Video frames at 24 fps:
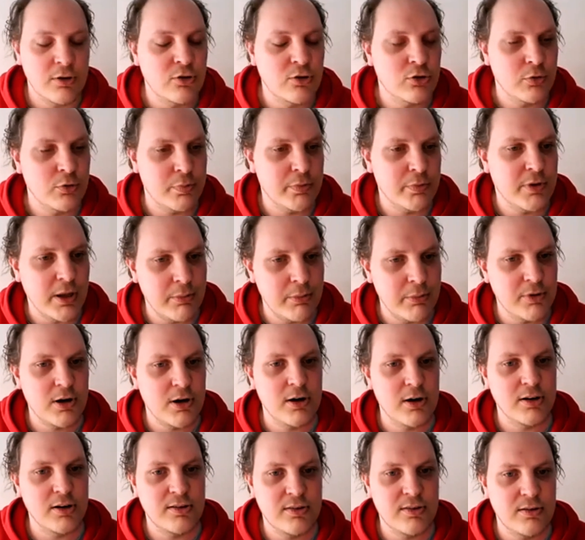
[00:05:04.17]
top debit
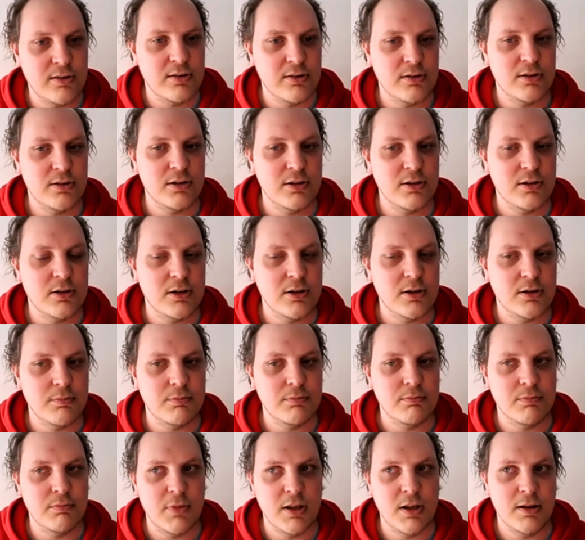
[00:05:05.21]
card,
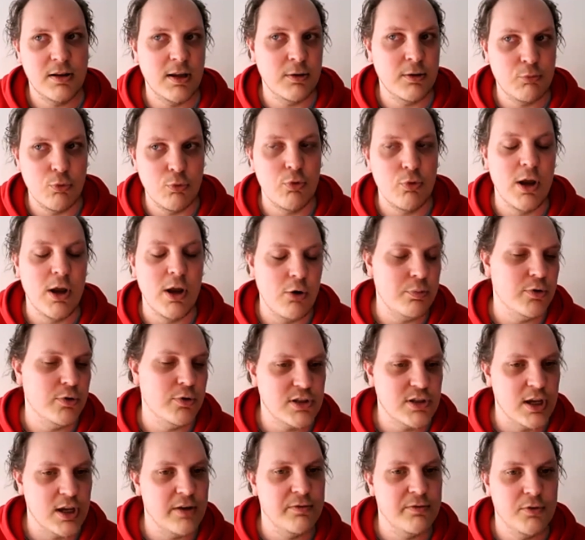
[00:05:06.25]
and that will help you
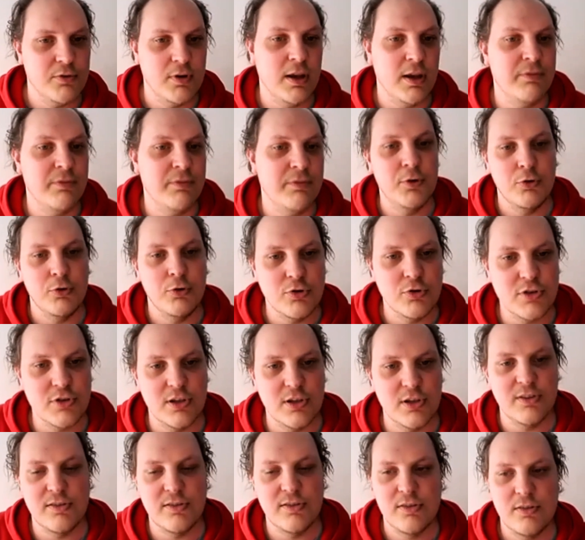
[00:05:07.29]
save if you use
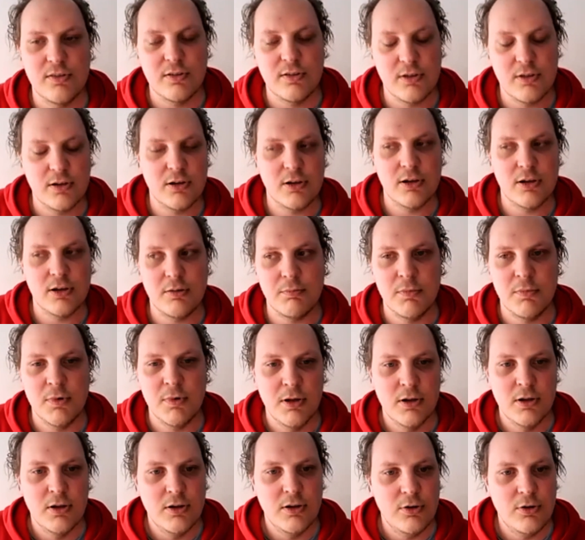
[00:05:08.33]
it.
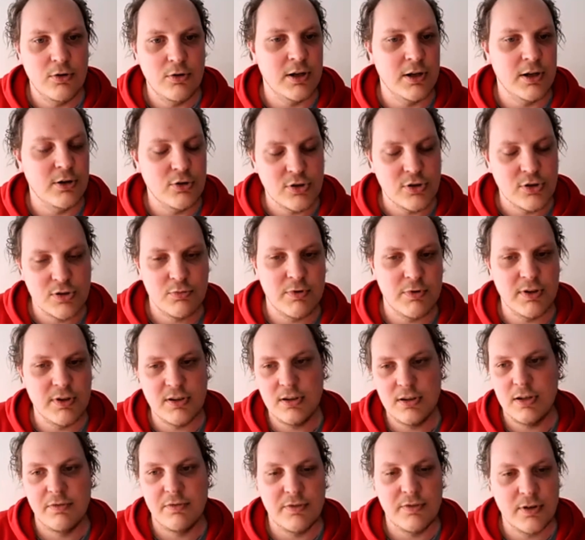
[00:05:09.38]
You can use it with
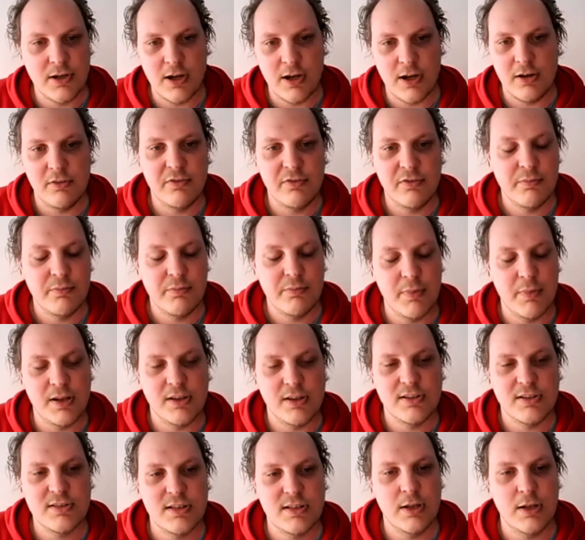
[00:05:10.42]
different kind of
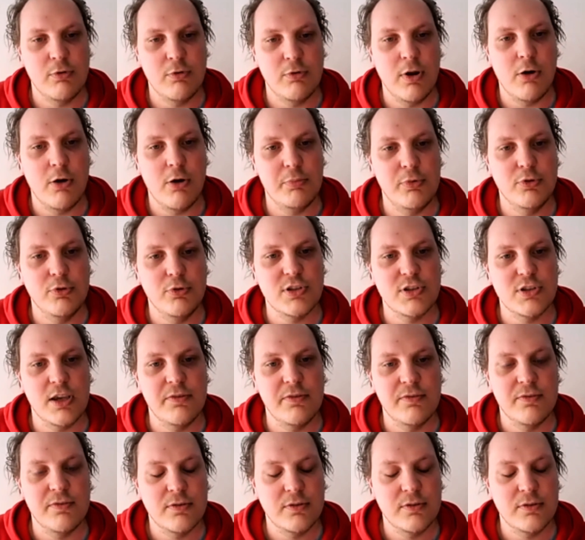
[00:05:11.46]
methods that will help you save.